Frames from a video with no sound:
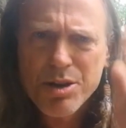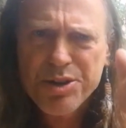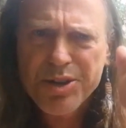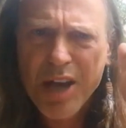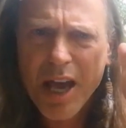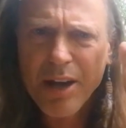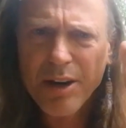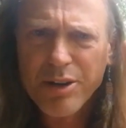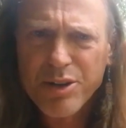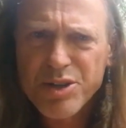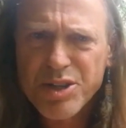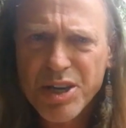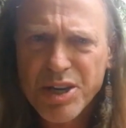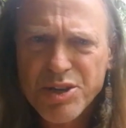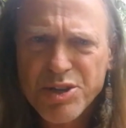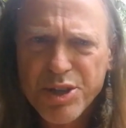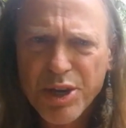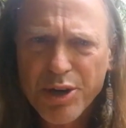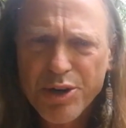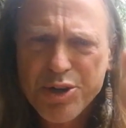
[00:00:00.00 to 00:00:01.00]
Saturn
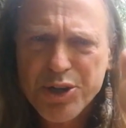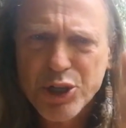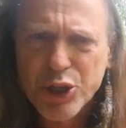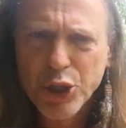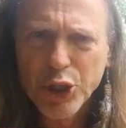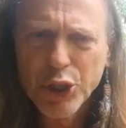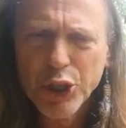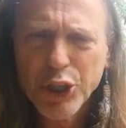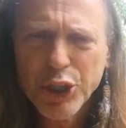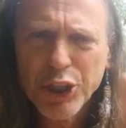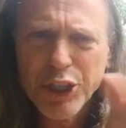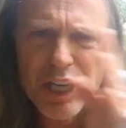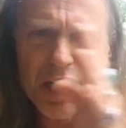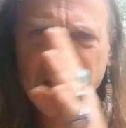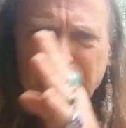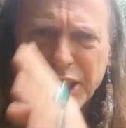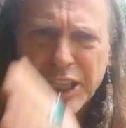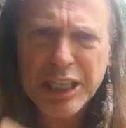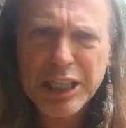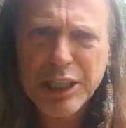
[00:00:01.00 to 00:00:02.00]
says there's good
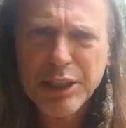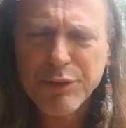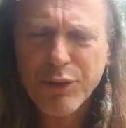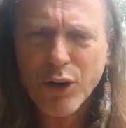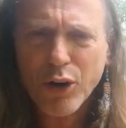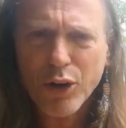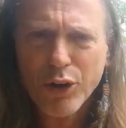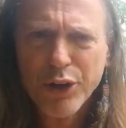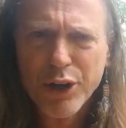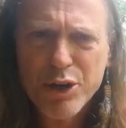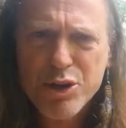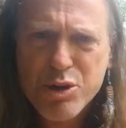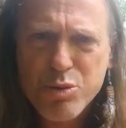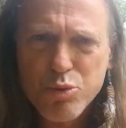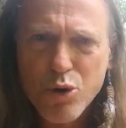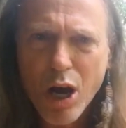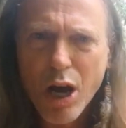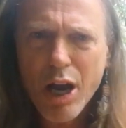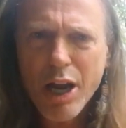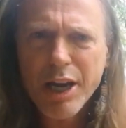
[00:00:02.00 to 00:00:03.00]
and evil. There's
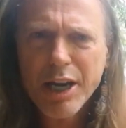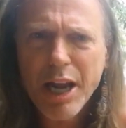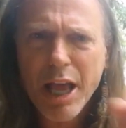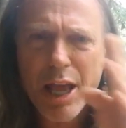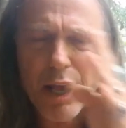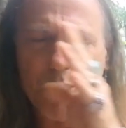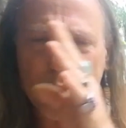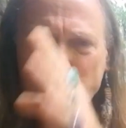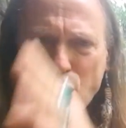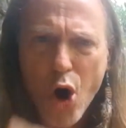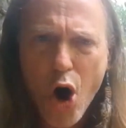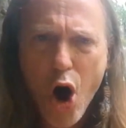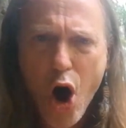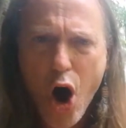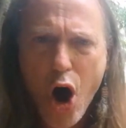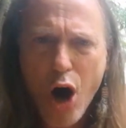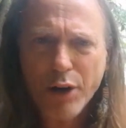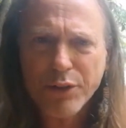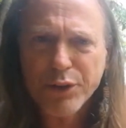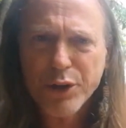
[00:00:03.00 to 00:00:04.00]
right and
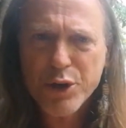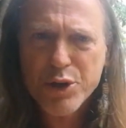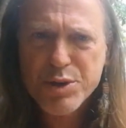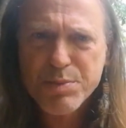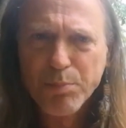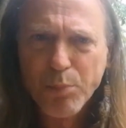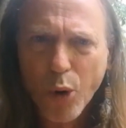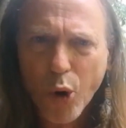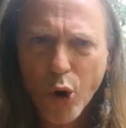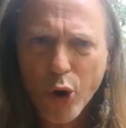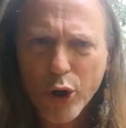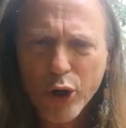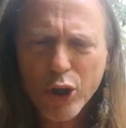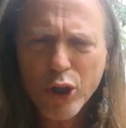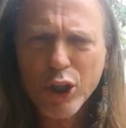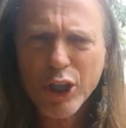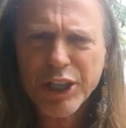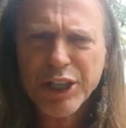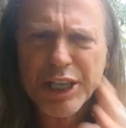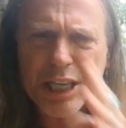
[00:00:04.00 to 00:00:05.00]
wrong. There's
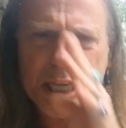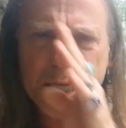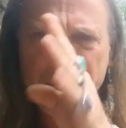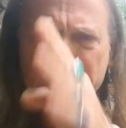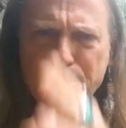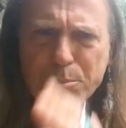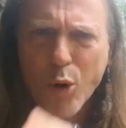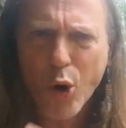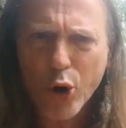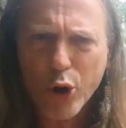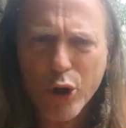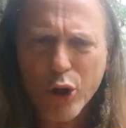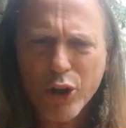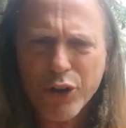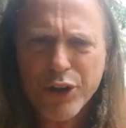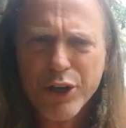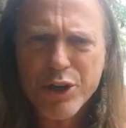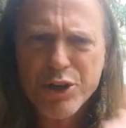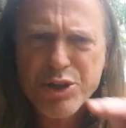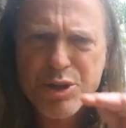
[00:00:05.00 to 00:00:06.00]
moral and
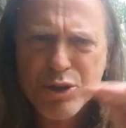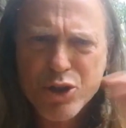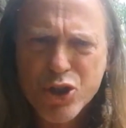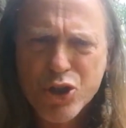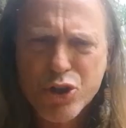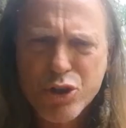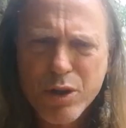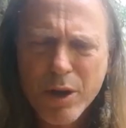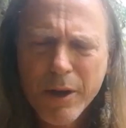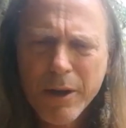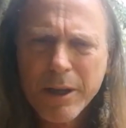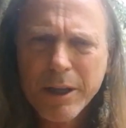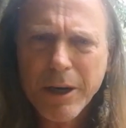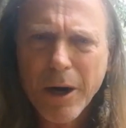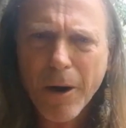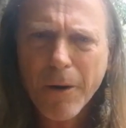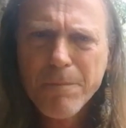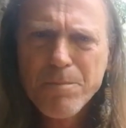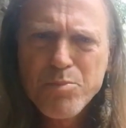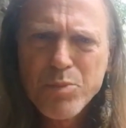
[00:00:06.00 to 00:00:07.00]
immoral. There's, you
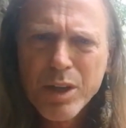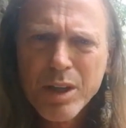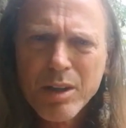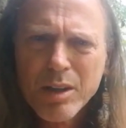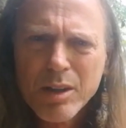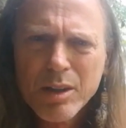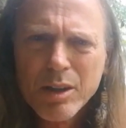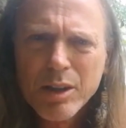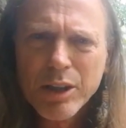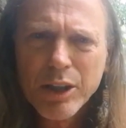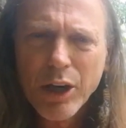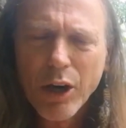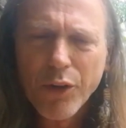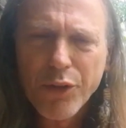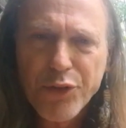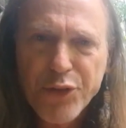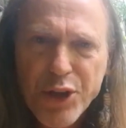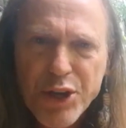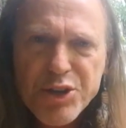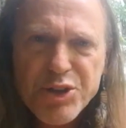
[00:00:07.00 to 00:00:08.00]
know, you know,
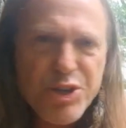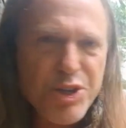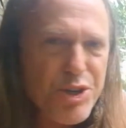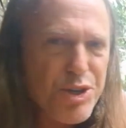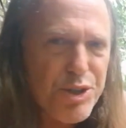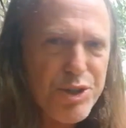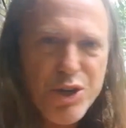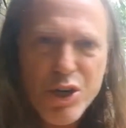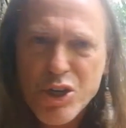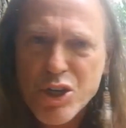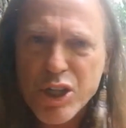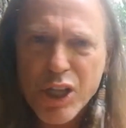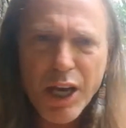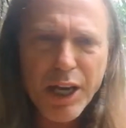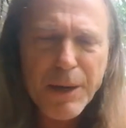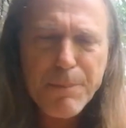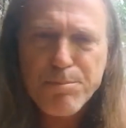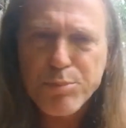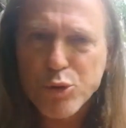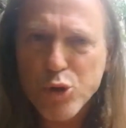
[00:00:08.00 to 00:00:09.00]
this is just
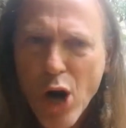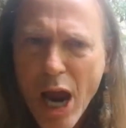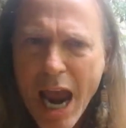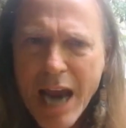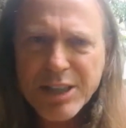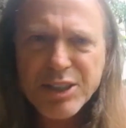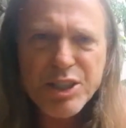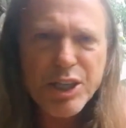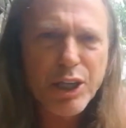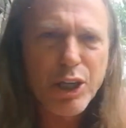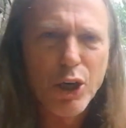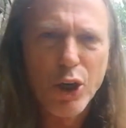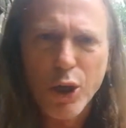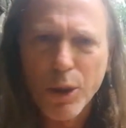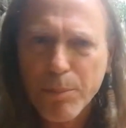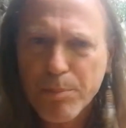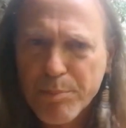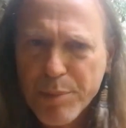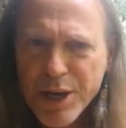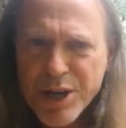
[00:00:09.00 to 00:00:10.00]
like
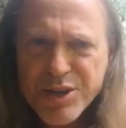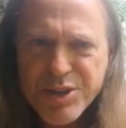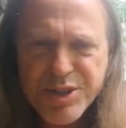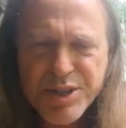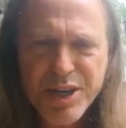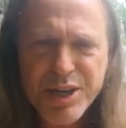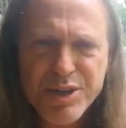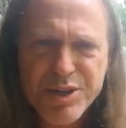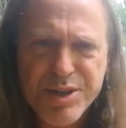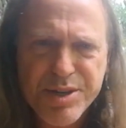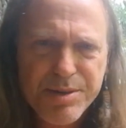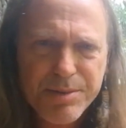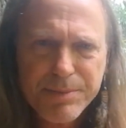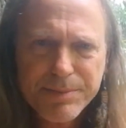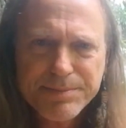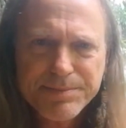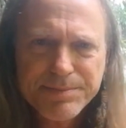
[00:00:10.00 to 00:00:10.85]
practical business.